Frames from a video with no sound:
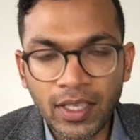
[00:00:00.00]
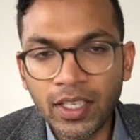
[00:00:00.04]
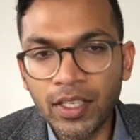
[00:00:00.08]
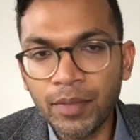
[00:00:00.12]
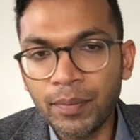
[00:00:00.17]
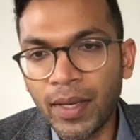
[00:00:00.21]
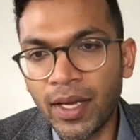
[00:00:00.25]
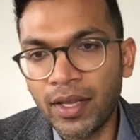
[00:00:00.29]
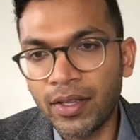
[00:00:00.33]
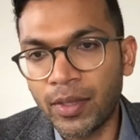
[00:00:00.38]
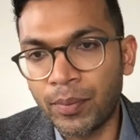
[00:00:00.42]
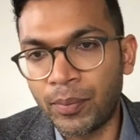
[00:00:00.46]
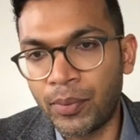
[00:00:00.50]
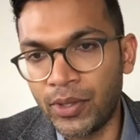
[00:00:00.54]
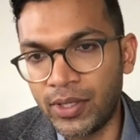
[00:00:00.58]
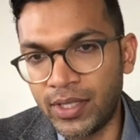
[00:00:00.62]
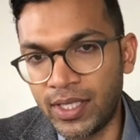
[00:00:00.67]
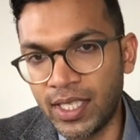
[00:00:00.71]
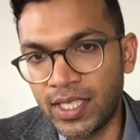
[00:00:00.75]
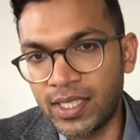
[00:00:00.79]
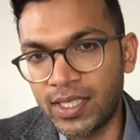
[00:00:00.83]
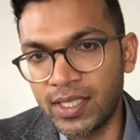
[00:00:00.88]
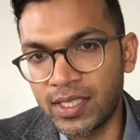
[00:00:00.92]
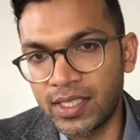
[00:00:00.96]
Think about the
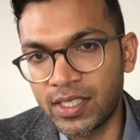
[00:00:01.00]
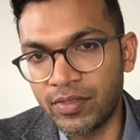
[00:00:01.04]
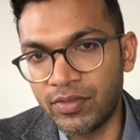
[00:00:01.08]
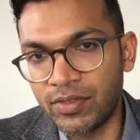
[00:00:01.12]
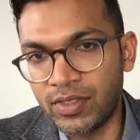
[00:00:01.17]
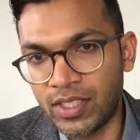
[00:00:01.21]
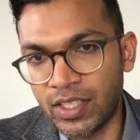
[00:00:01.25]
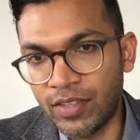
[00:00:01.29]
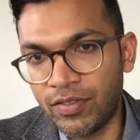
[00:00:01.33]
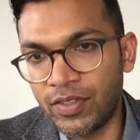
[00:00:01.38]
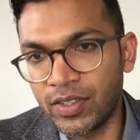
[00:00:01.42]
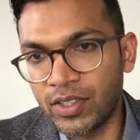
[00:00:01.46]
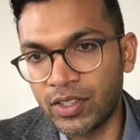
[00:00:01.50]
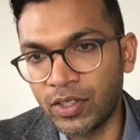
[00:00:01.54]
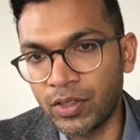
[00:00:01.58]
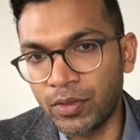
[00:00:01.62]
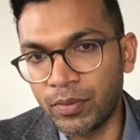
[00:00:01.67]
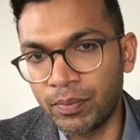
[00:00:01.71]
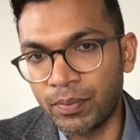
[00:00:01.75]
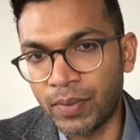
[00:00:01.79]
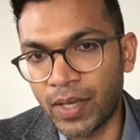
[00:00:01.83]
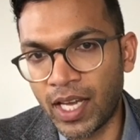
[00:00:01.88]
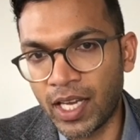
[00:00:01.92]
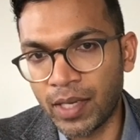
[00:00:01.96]
predictors of
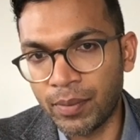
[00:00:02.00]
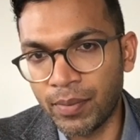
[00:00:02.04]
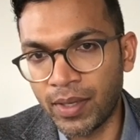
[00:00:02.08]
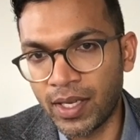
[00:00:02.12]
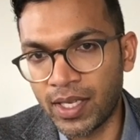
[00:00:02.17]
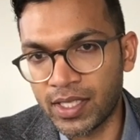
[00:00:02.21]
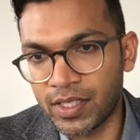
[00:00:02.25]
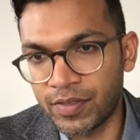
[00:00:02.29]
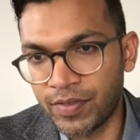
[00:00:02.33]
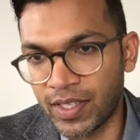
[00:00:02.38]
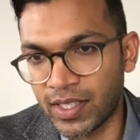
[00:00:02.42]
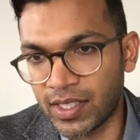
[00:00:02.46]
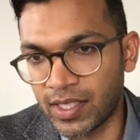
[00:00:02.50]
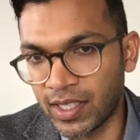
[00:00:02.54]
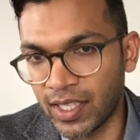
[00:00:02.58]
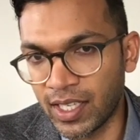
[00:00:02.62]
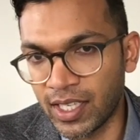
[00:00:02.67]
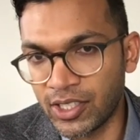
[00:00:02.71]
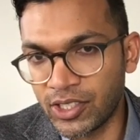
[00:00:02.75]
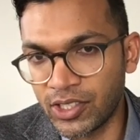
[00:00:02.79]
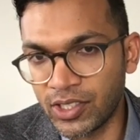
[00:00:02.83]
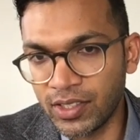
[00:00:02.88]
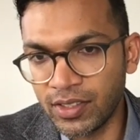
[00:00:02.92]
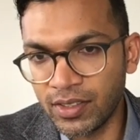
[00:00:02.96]
difficult bag mask
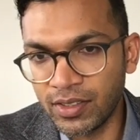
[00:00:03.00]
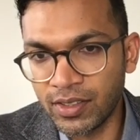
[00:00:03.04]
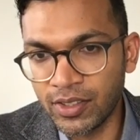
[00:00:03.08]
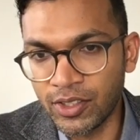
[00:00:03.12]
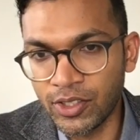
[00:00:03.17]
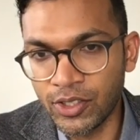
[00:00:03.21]
ventilation